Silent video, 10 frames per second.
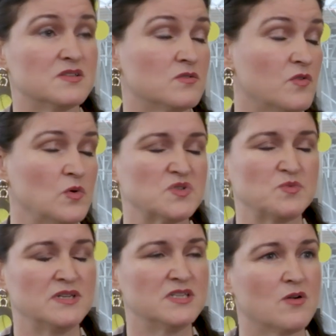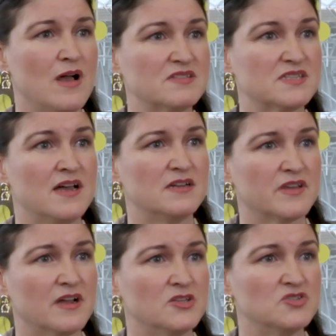and of course, we need to go outside of
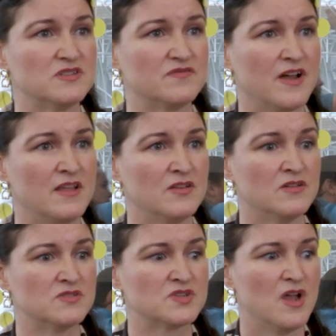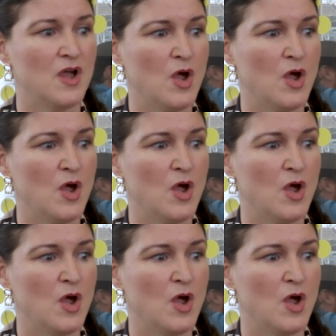the country to find those.